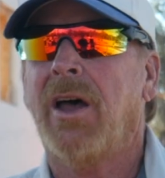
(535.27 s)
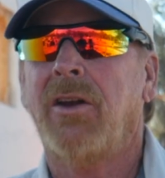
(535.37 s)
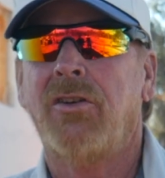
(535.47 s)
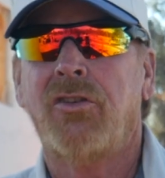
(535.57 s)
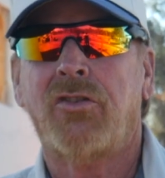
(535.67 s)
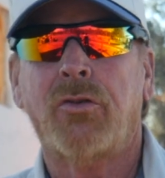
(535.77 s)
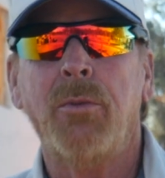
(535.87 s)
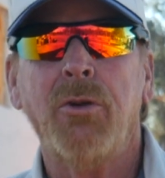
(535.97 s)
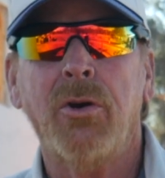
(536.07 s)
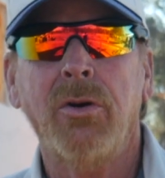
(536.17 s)
I'm not a
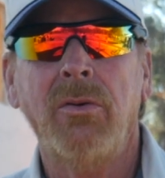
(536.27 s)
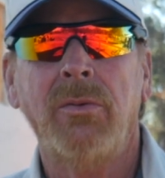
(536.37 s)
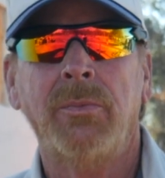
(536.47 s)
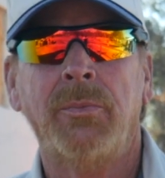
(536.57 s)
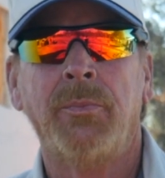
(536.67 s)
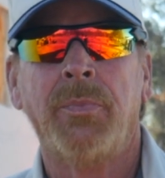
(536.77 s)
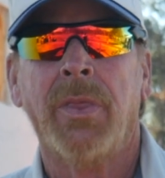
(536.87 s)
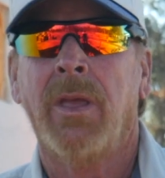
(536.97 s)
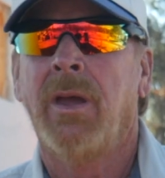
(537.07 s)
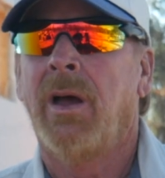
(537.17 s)
distributor.
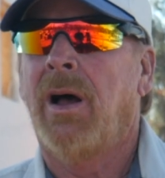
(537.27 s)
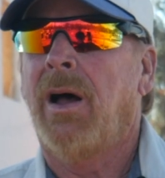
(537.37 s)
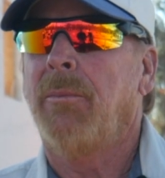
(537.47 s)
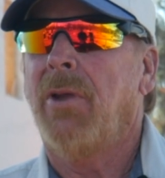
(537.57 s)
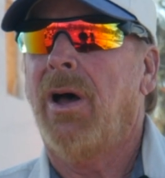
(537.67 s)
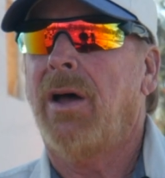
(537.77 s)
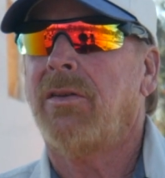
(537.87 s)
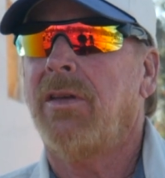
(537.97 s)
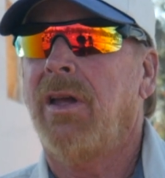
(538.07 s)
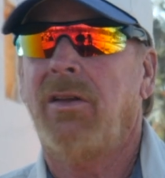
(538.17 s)

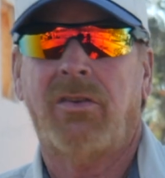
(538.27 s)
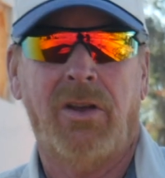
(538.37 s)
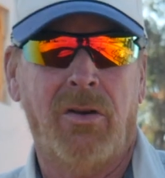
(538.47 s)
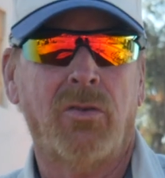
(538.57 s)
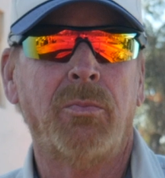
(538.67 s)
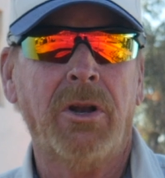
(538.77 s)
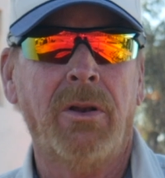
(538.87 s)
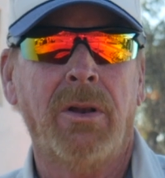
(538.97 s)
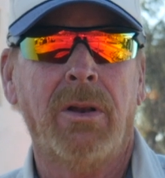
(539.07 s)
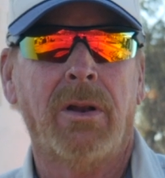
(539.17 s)
I'm not a
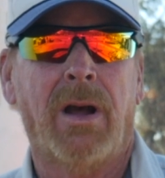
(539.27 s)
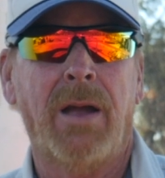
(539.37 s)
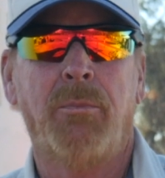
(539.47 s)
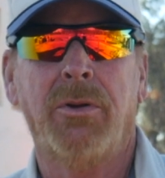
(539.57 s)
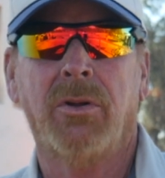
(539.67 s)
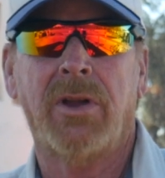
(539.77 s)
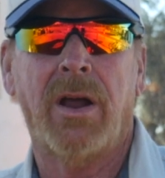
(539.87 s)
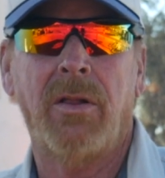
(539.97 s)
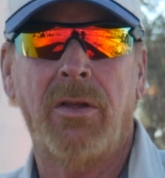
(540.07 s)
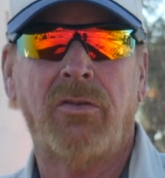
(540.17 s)
salesman. I
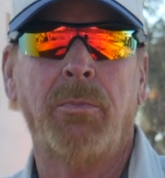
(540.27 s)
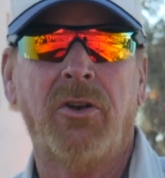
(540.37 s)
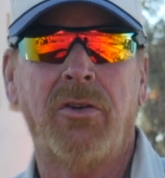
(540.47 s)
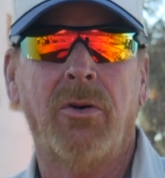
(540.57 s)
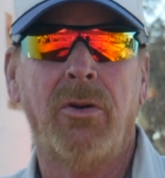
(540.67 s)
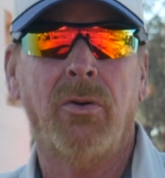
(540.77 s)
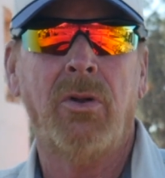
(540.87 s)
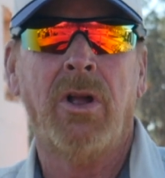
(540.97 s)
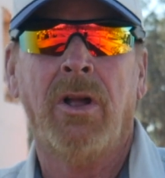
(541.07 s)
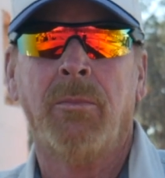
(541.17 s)
build out of this
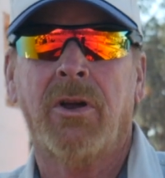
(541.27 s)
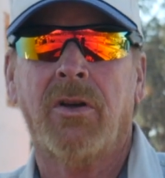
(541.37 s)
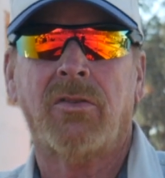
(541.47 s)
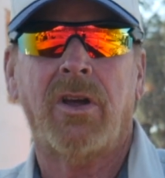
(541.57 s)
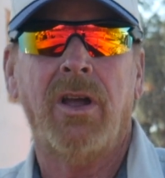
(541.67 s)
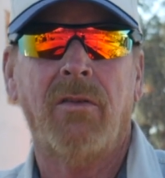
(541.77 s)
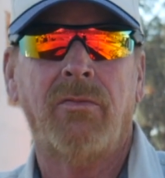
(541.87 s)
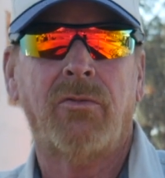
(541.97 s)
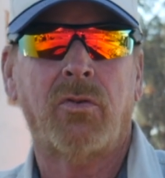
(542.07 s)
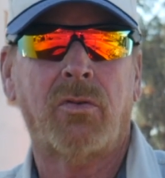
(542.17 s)
material
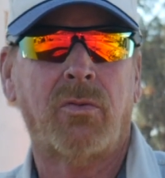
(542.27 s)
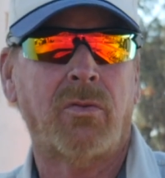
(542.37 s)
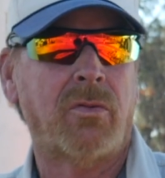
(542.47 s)
because I have